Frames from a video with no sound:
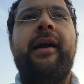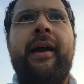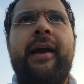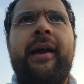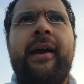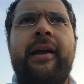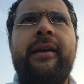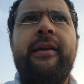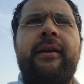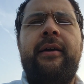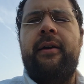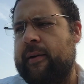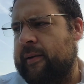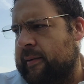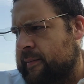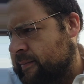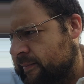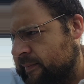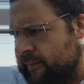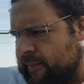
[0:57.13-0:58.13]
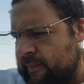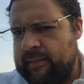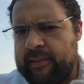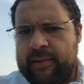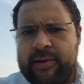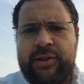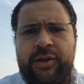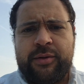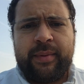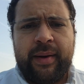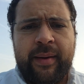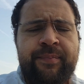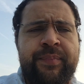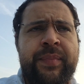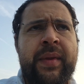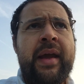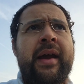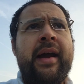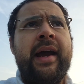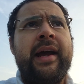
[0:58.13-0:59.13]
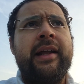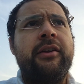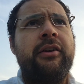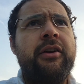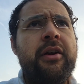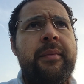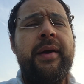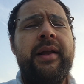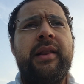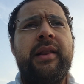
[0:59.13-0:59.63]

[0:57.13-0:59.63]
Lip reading: and, excuse me, and learn a